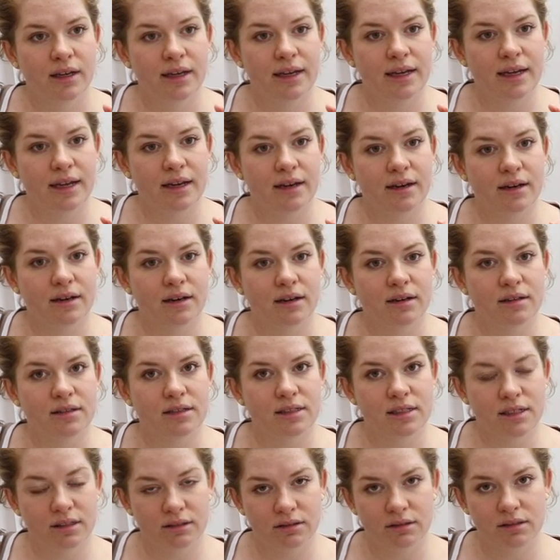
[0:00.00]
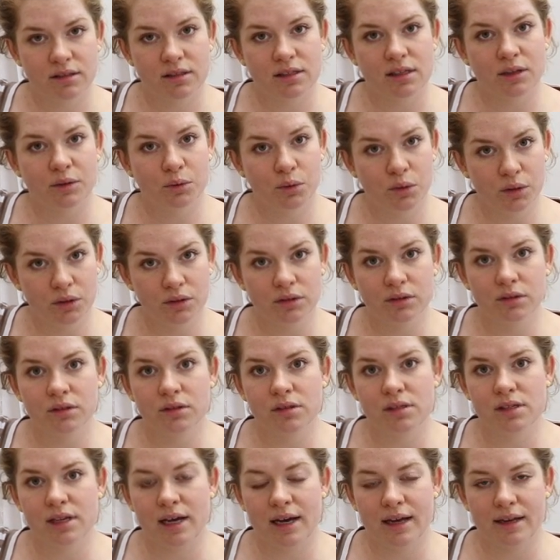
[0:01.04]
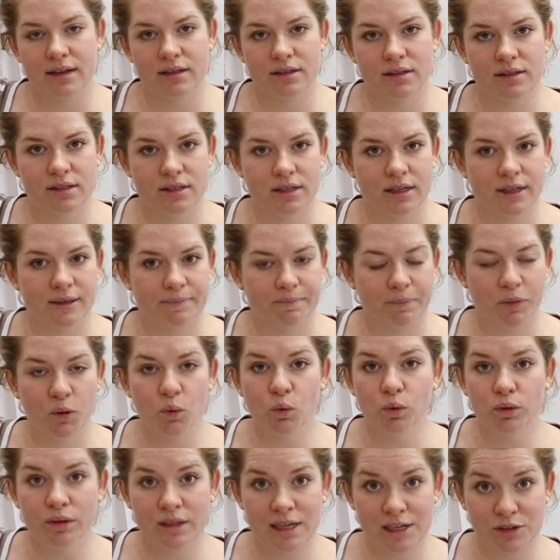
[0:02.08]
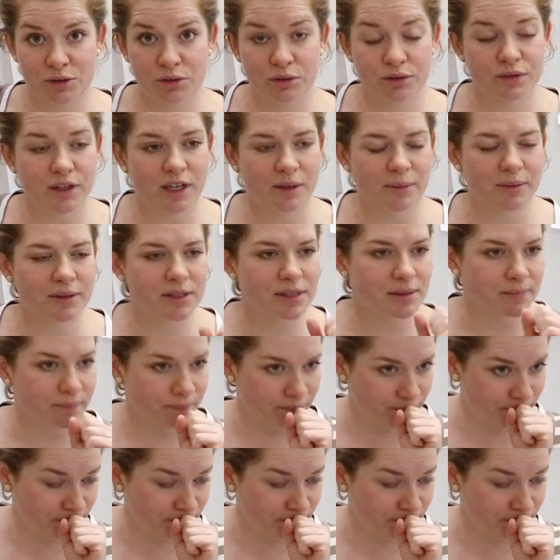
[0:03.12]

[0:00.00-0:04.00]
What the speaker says: in silks and wools and all natural fibres.